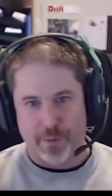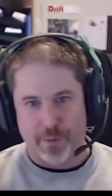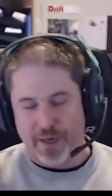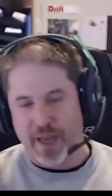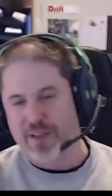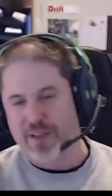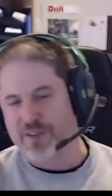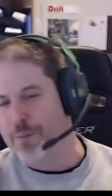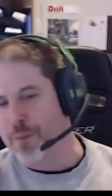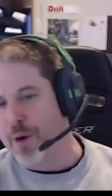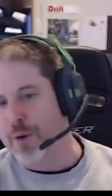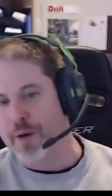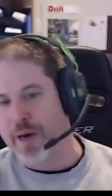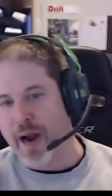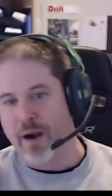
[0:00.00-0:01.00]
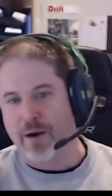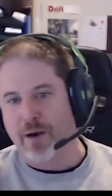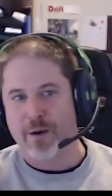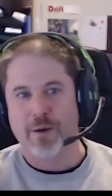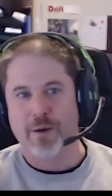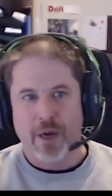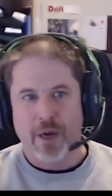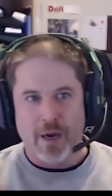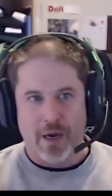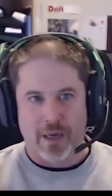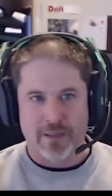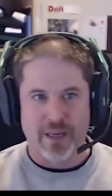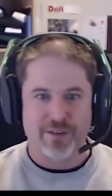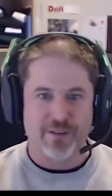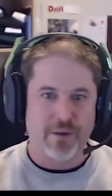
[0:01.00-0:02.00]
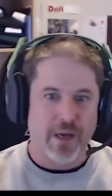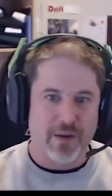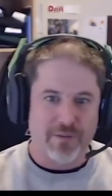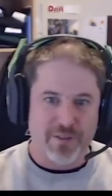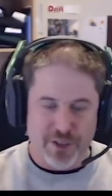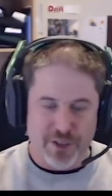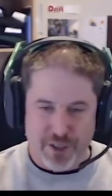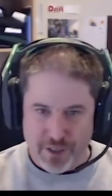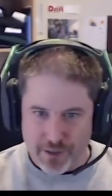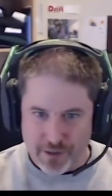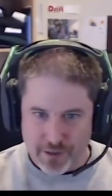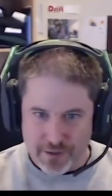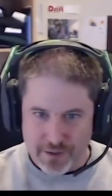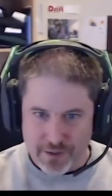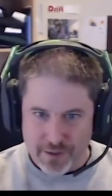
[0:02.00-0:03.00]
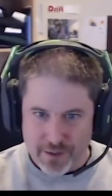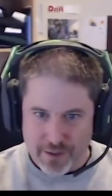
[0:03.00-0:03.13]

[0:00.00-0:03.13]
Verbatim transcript: but against a bow and arrow unless you have a shield